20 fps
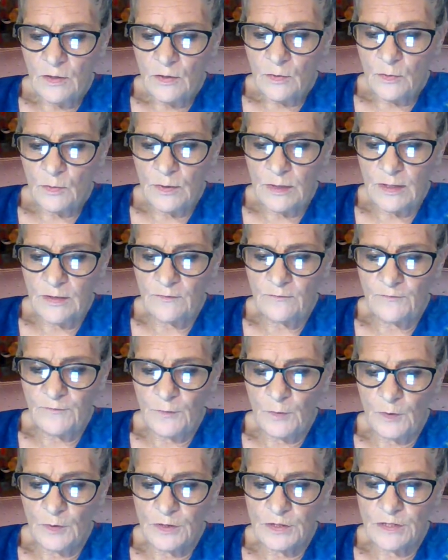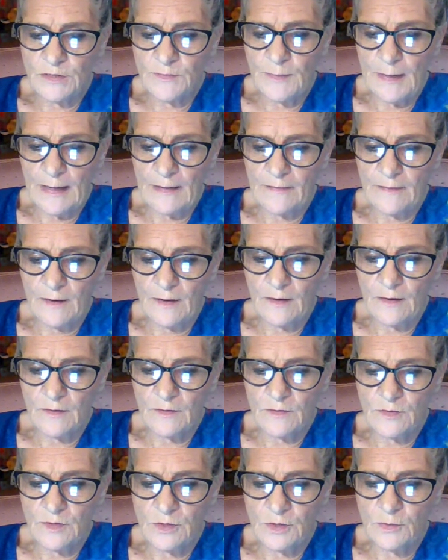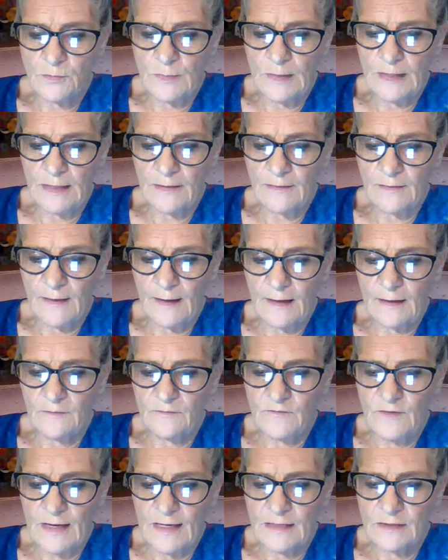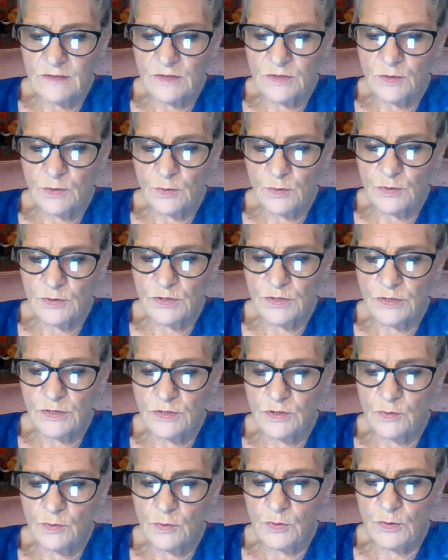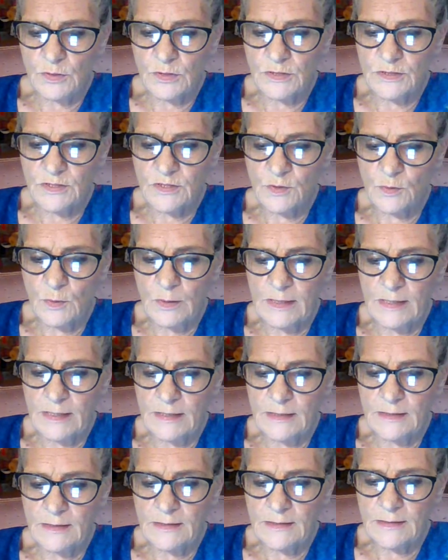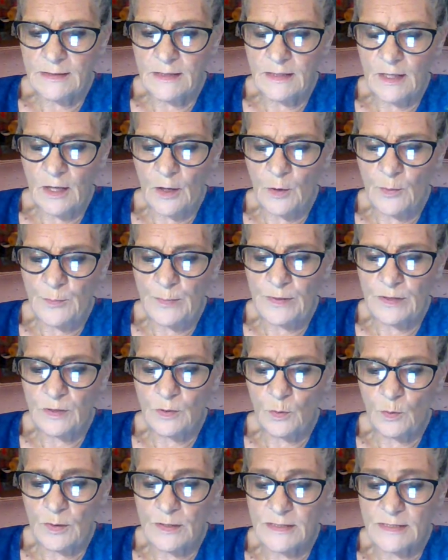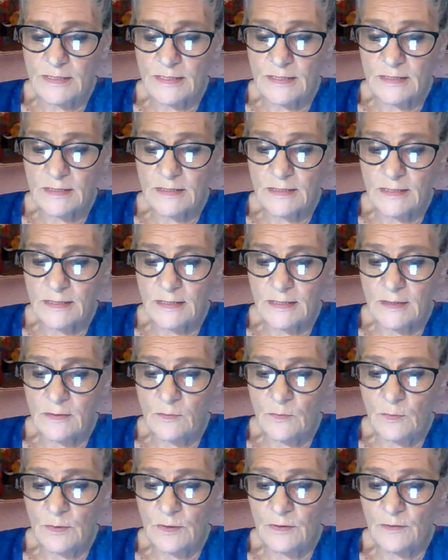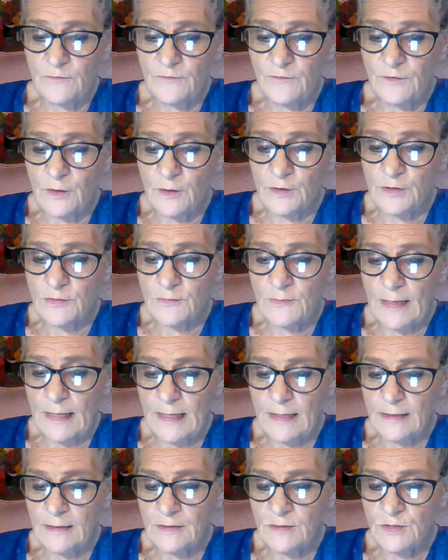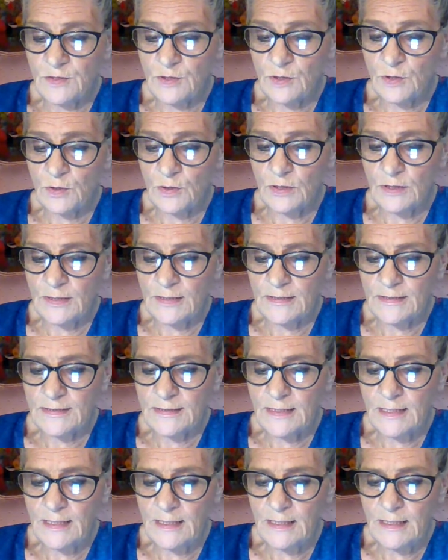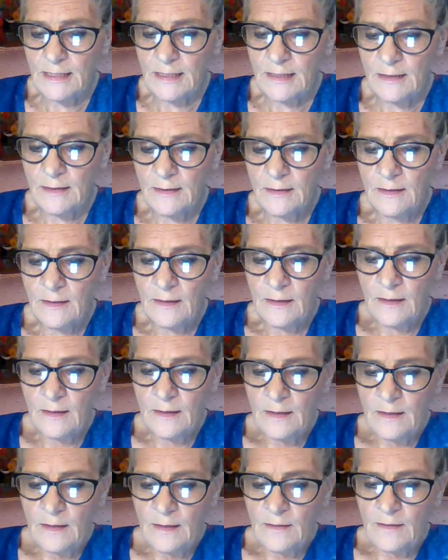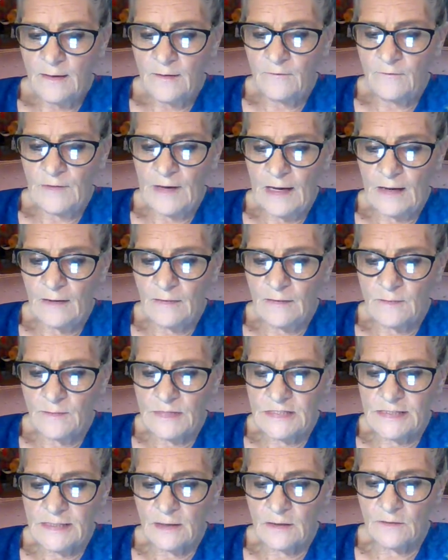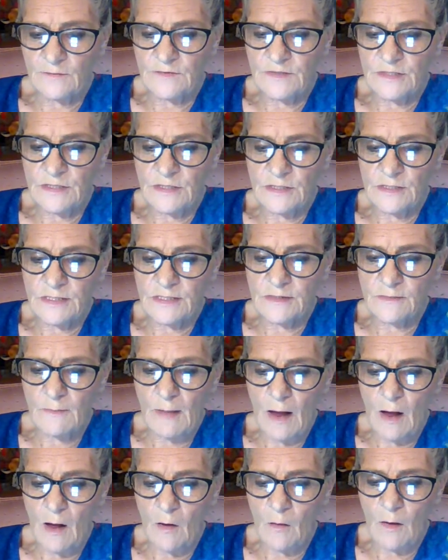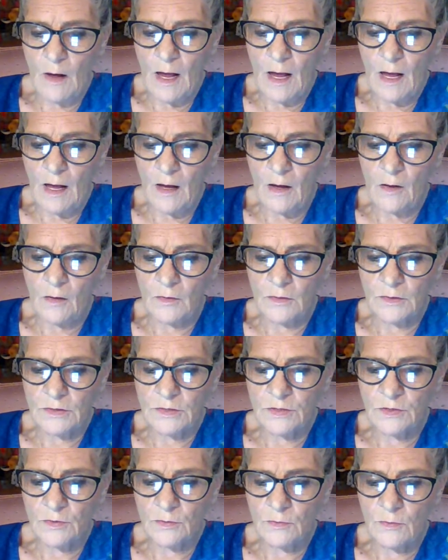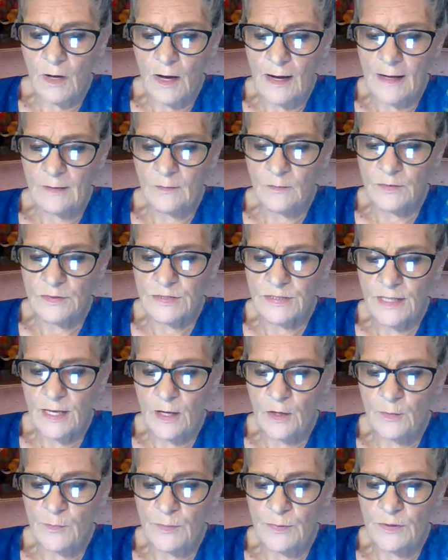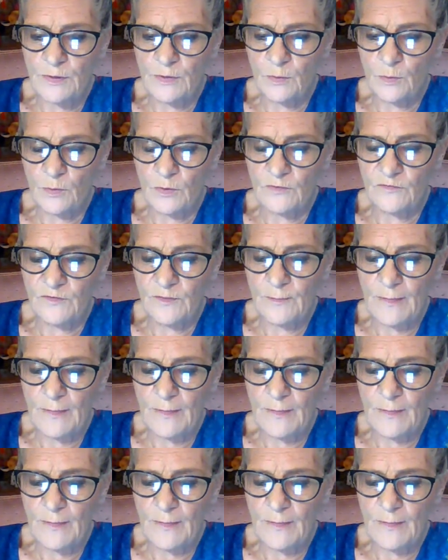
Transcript: Reinforced by the other two men, they advanced towards the door of the suite. It opened noiselessly when the first man inserted his key. They found themselves in a small hall. To the right was the open door of a